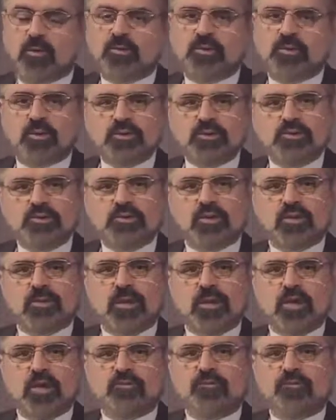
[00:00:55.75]
We want to talk
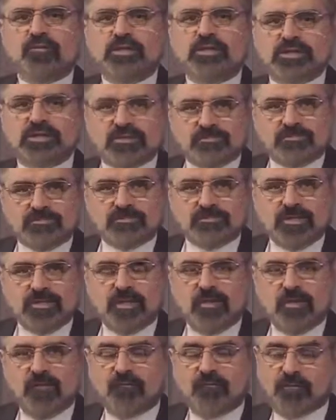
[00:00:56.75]
about freedom,
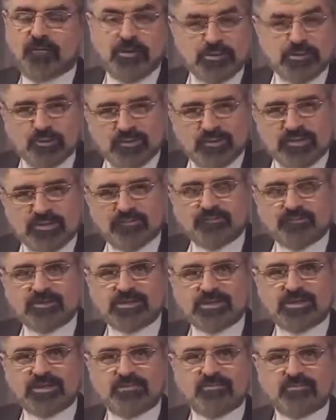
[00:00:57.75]
fraudulent
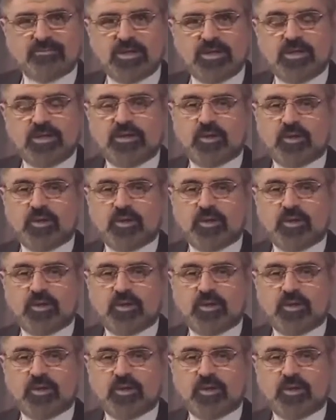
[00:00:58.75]
freedom,